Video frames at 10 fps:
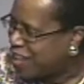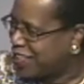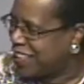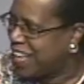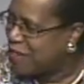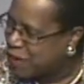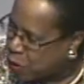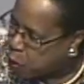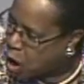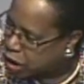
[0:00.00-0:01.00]
the
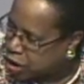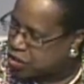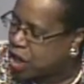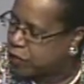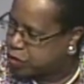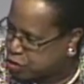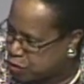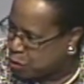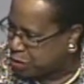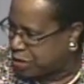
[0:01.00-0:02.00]
living waters of
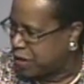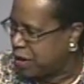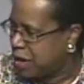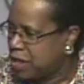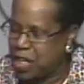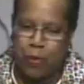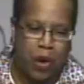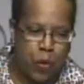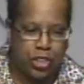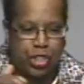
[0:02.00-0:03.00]
truth. See,
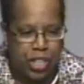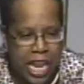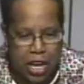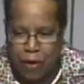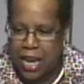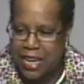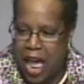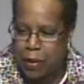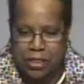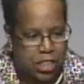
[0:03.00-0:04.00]
what we're seeing right
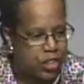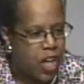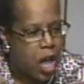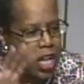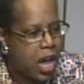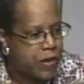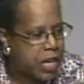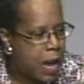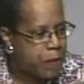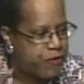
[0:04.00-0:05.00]
now is this covered
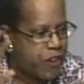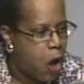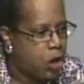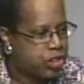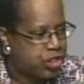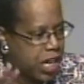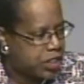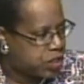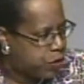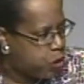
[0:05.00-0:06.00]
up false
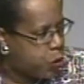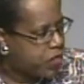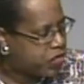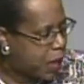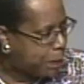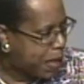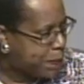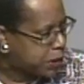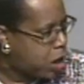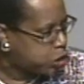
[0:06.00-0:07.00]
sense of who we think
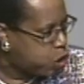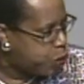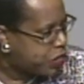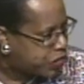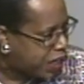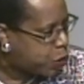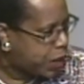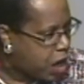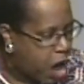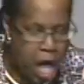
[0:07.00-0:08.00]
people are and who we think
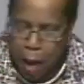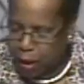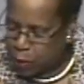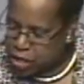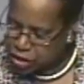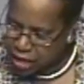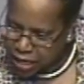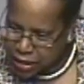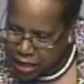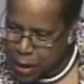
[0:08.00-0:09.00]
we are. But when you
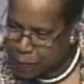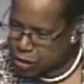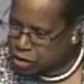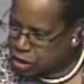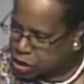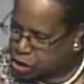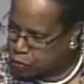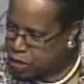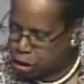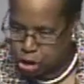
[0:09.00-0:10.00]
dig deep and you touch the
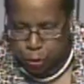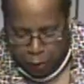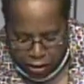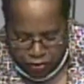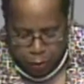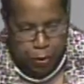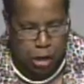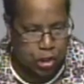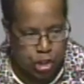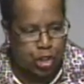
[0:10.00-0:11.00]
real spirit of a
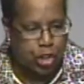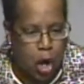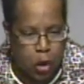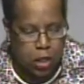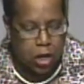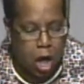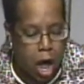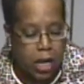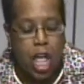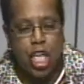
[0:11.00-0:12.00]
person's soul and
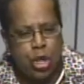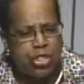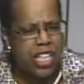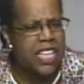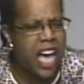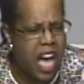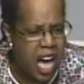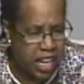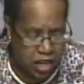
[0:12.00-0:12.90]
heart, you see God.